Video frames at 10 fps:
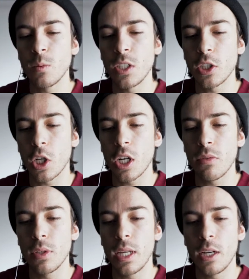we start
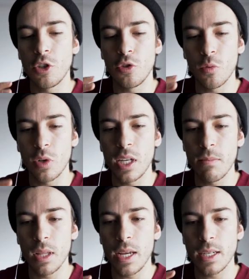off with that
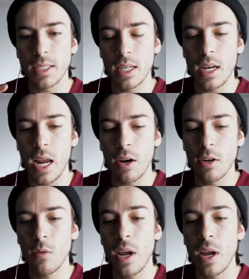dreamlike scenario